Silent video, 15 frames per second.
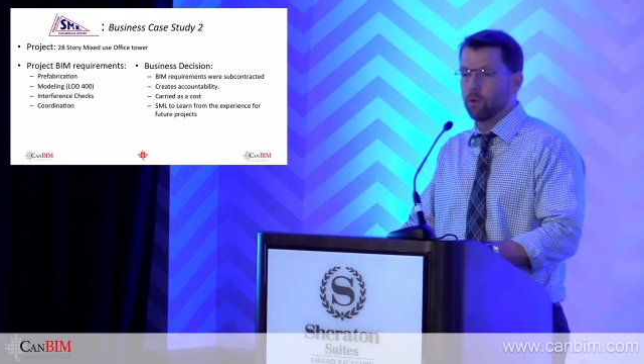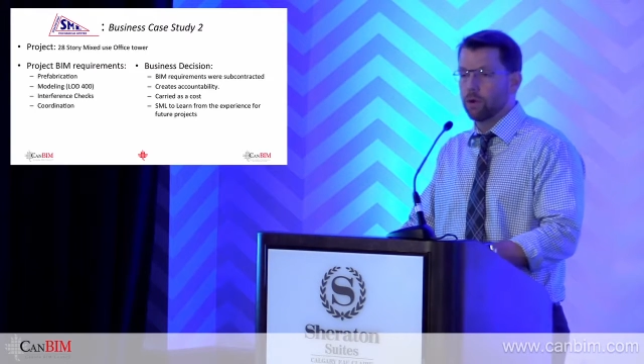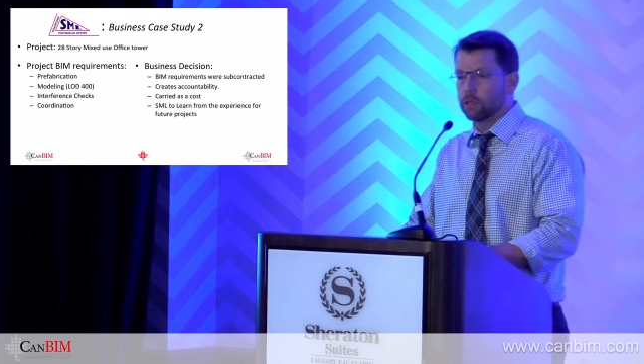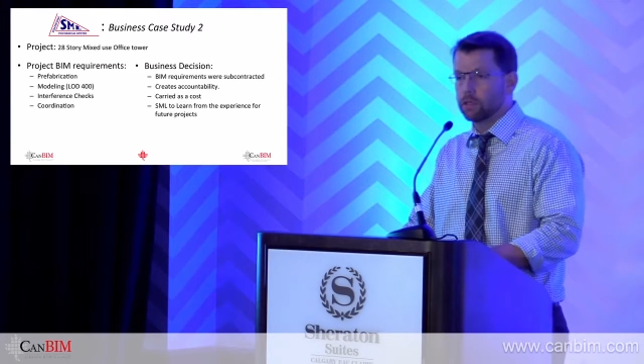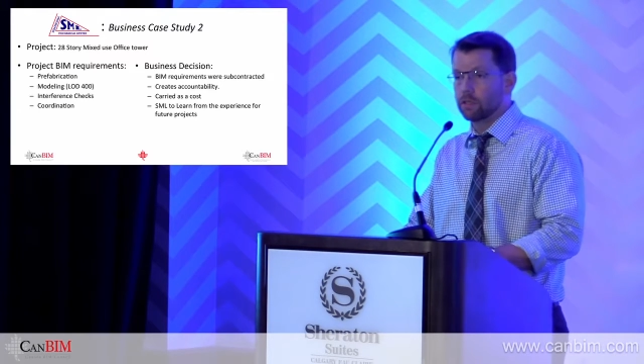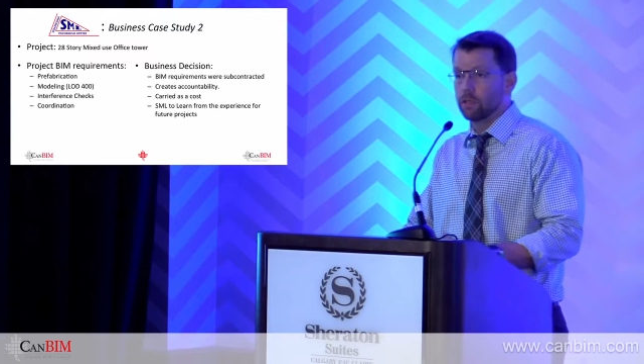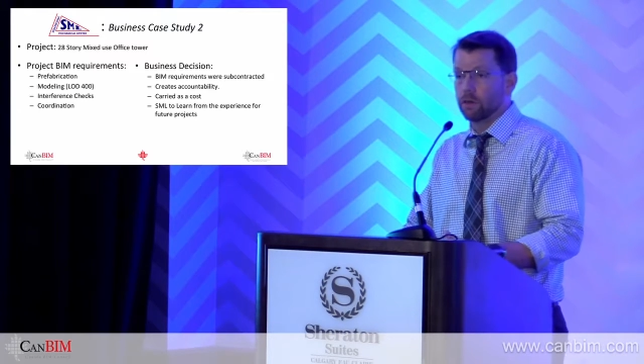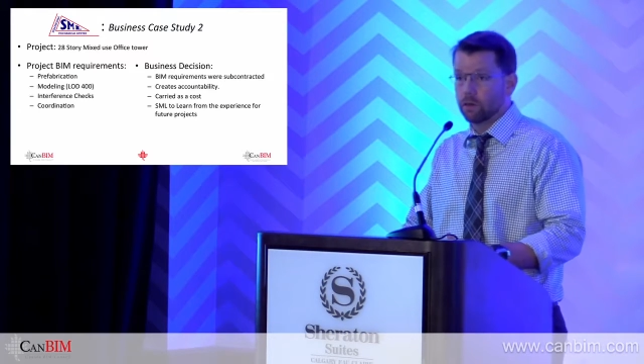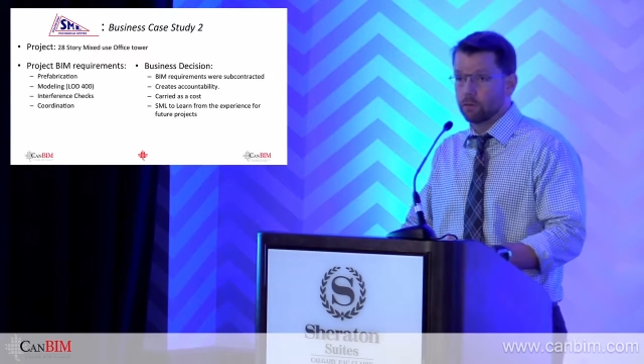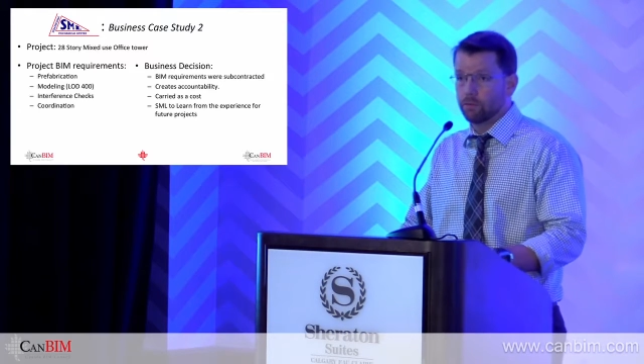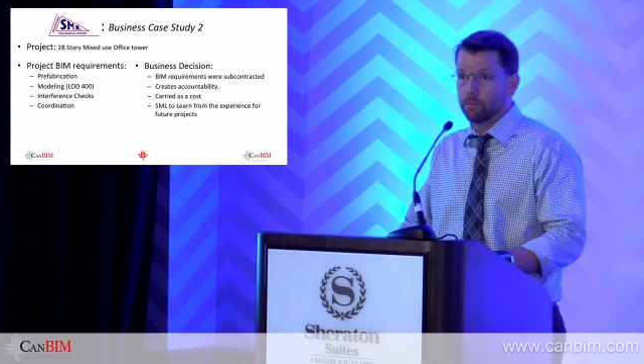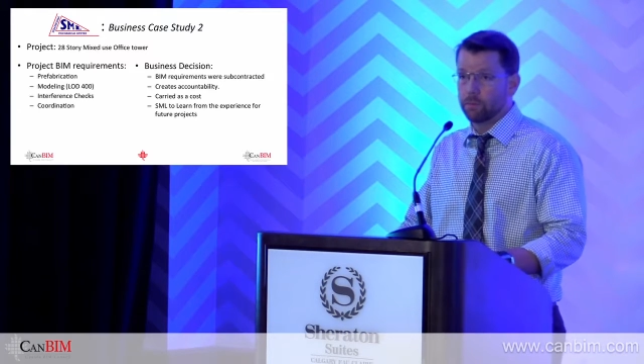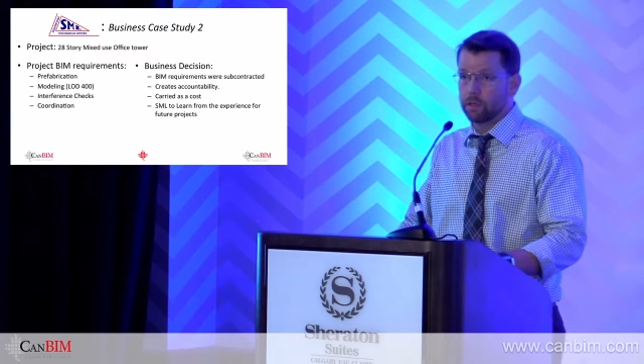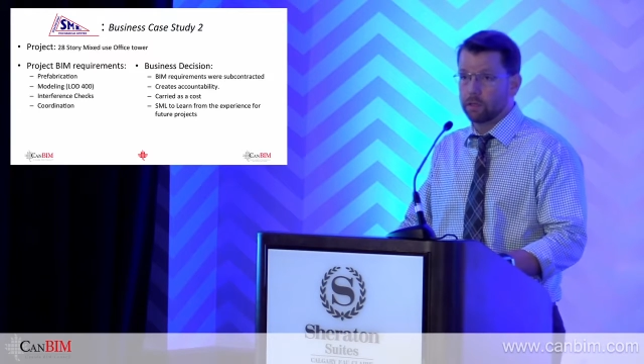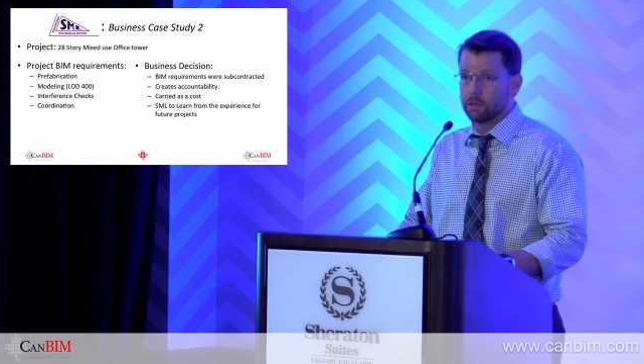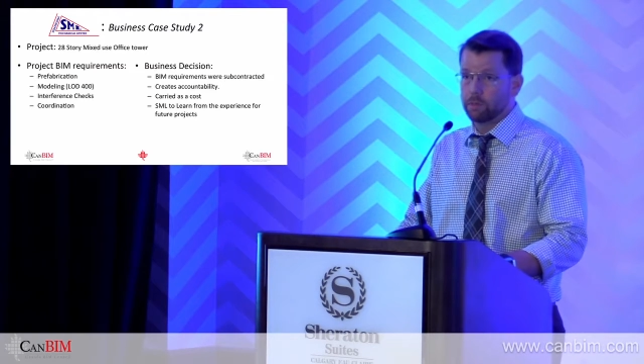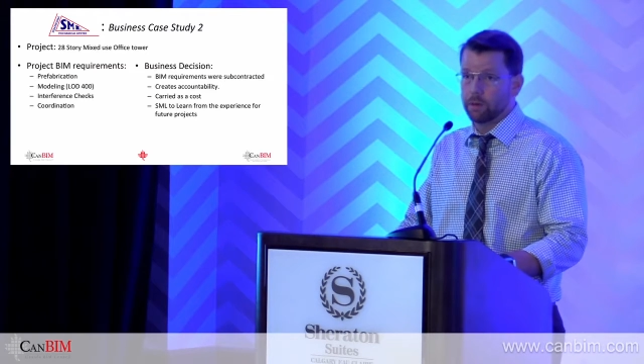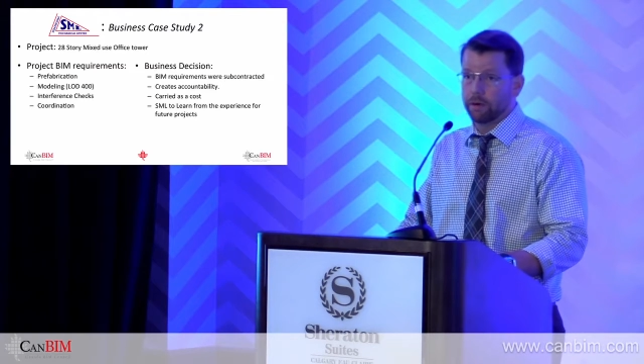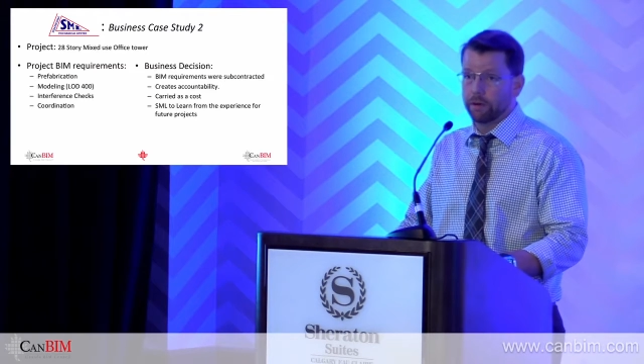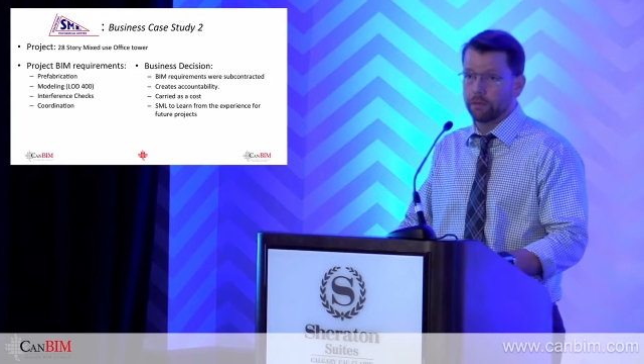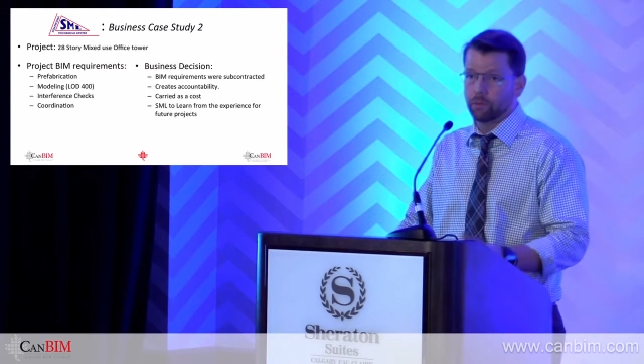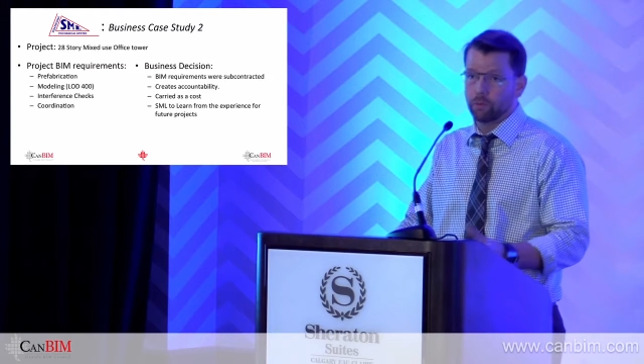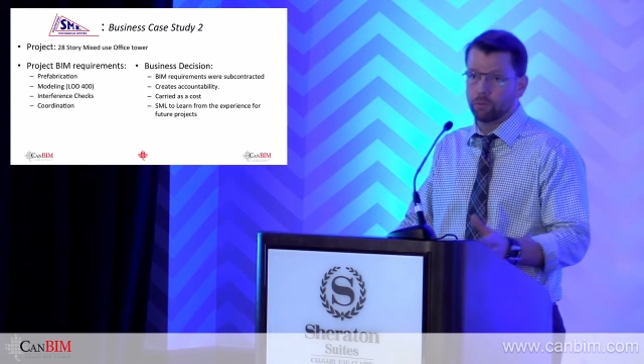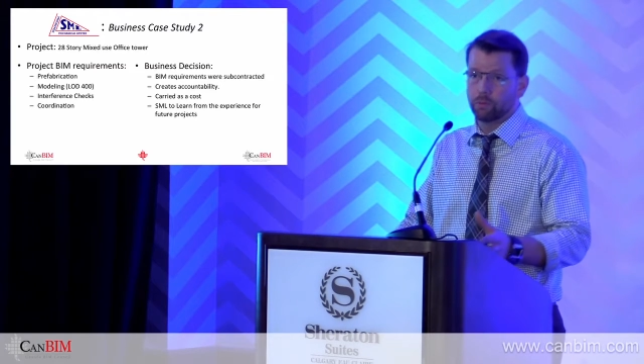wanted to learn from the experience,